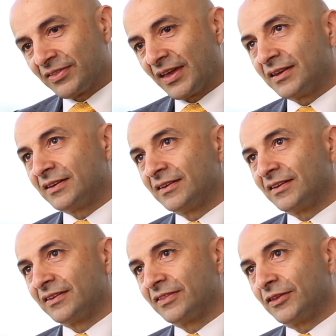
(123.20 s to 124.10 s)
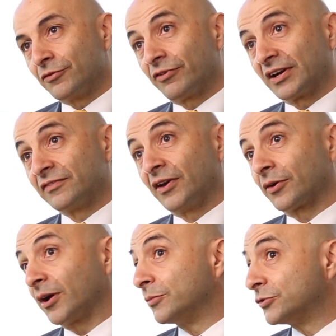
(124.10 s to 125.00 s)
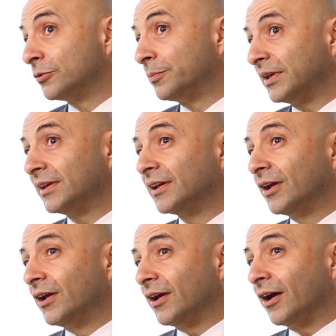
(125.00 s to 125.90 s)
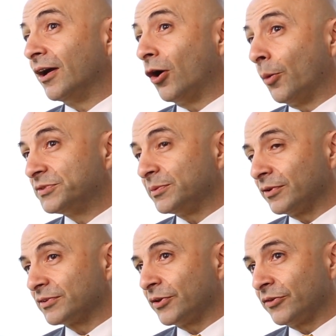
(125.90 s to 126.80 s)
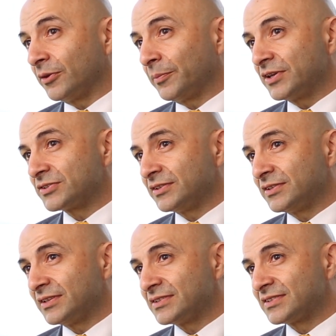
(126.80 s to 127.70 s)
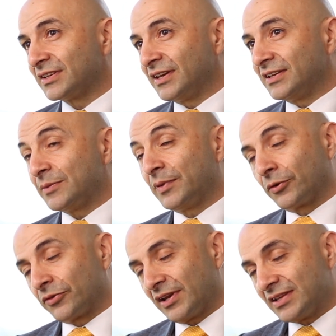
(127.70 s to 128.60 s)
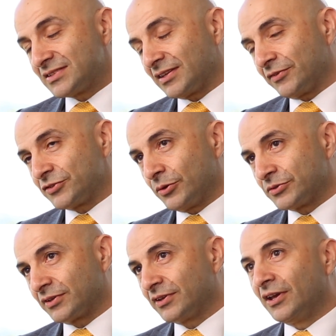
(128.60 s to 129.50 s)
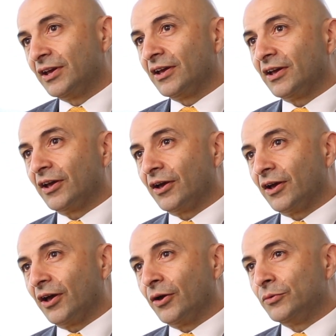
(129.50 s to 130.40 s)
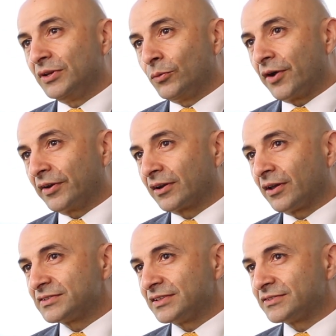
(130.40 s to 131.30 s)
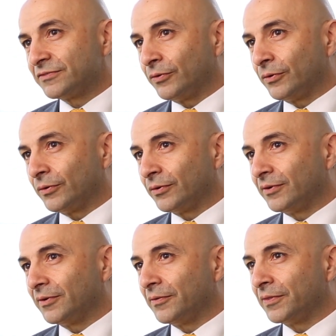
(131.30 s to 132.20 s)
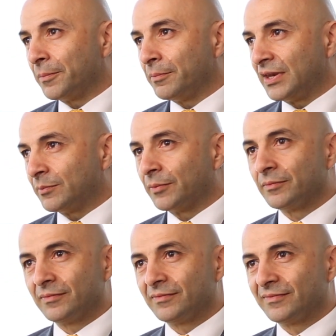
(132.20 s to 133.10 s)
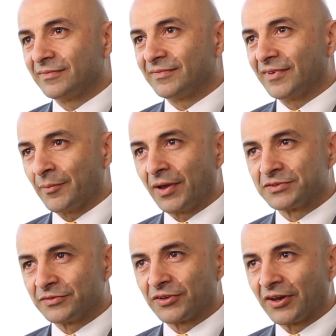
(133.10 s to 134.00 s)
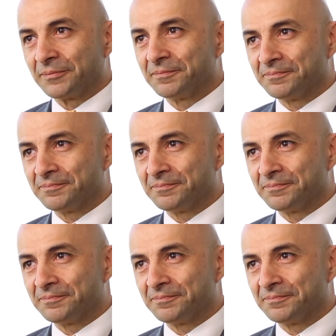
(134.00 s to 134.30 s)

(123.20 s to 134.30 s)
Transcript: then the refractive outcome should be uh, optimal, so that the patient is, depending on the lens that they've chosen, only wearing glasses for the minimum amount of time.